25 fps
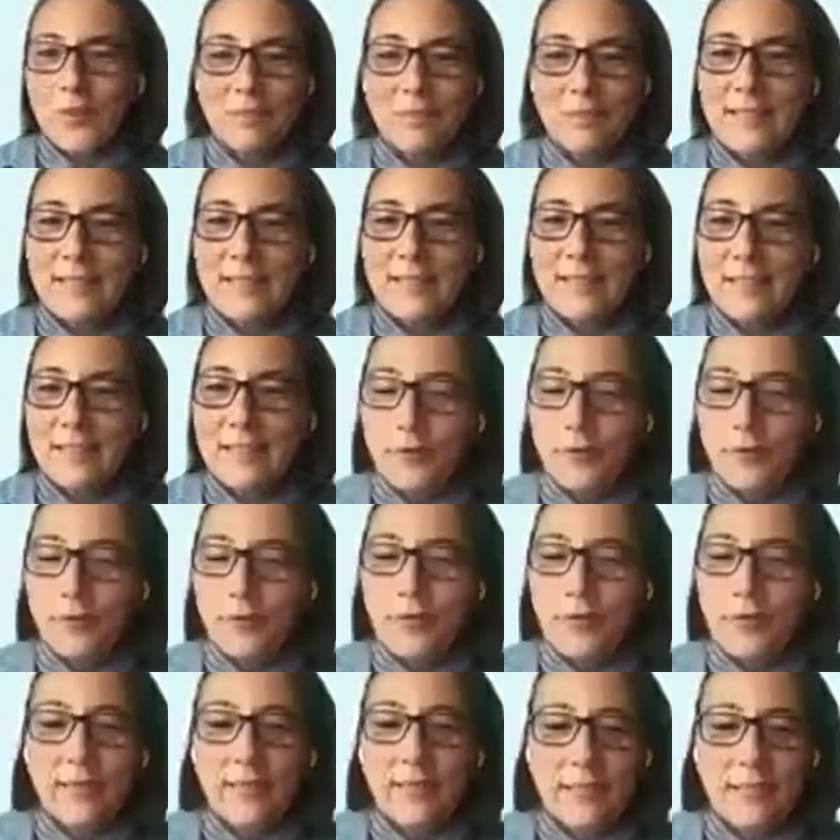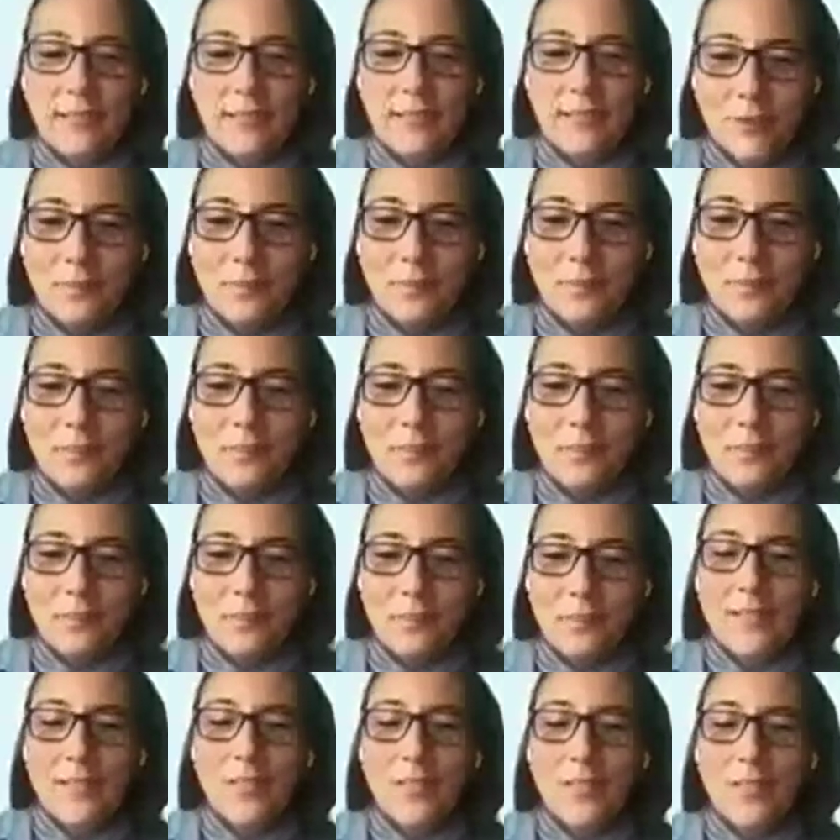with so many different
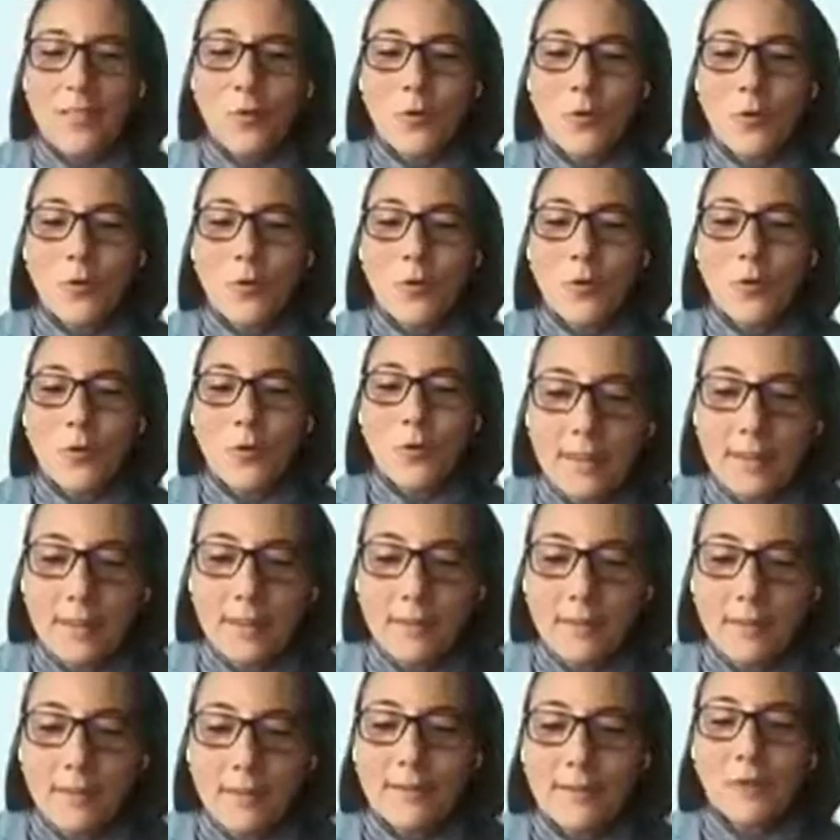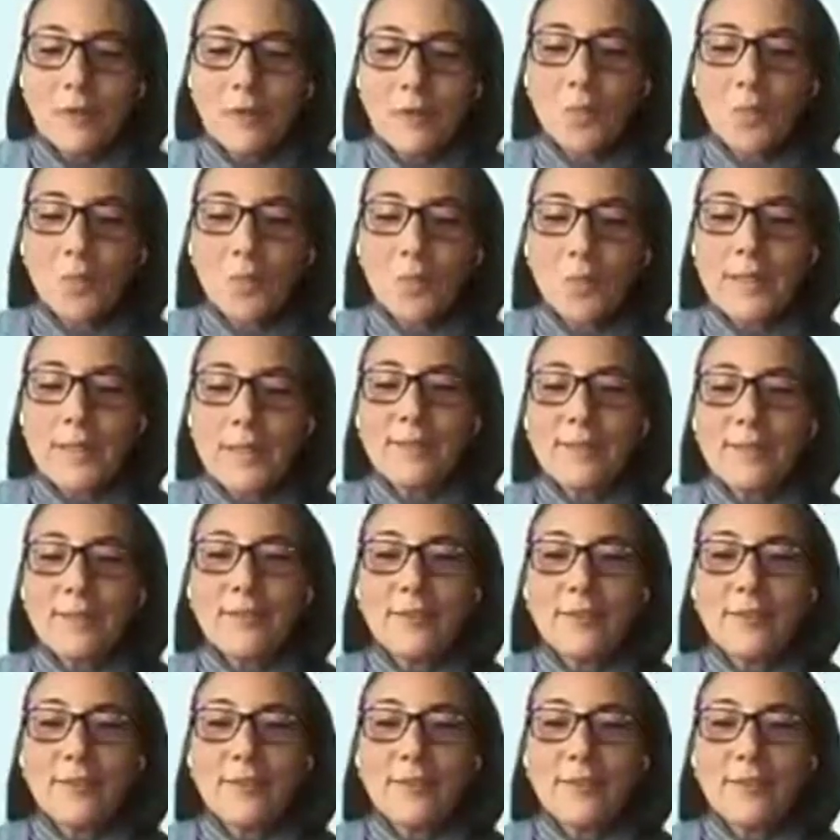cultures, one